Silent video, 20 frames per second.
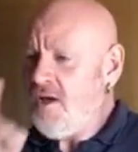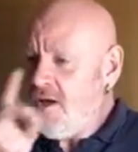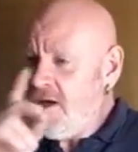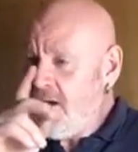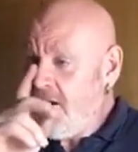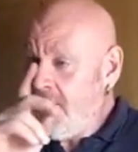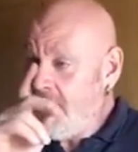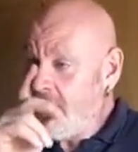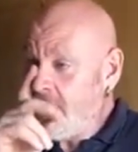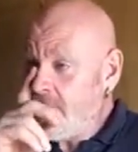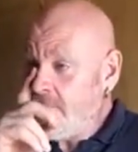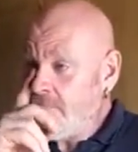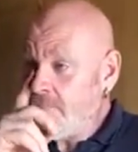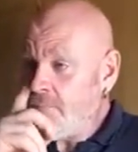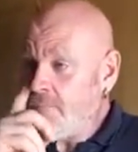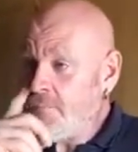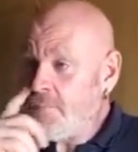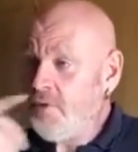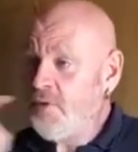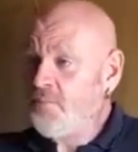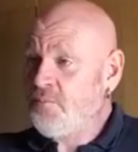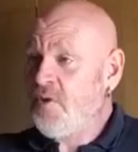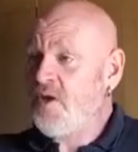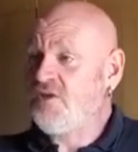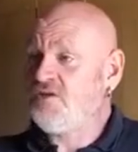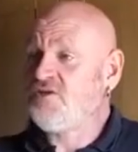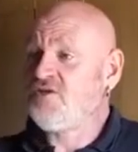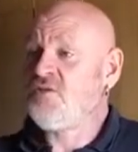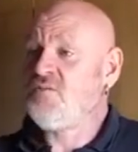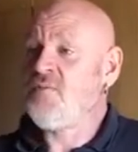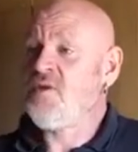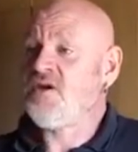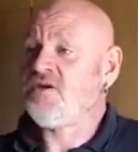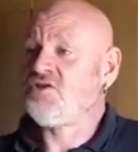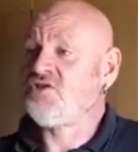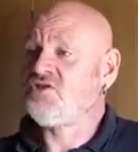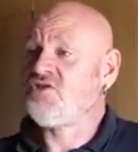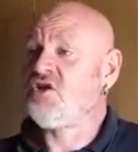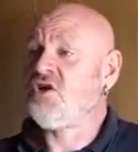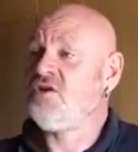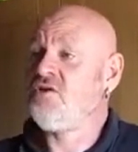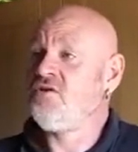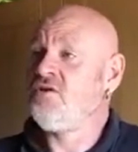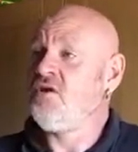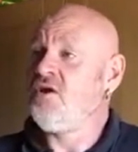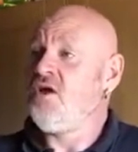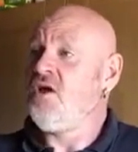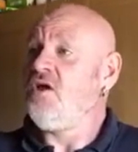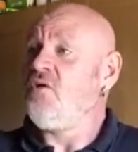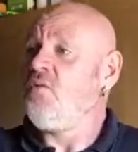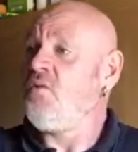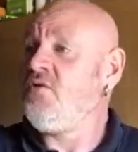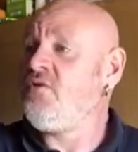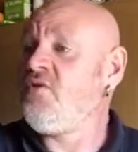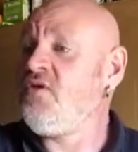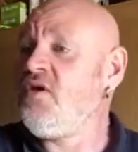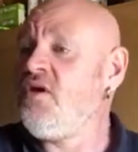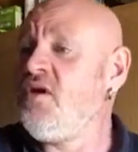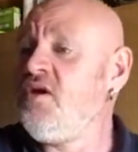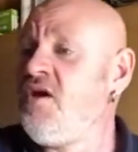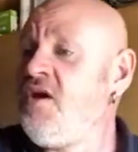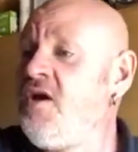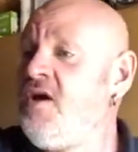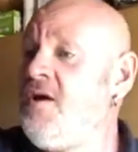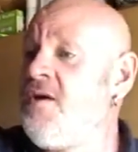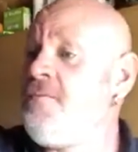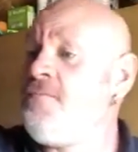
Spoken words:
But back to the mash tun with the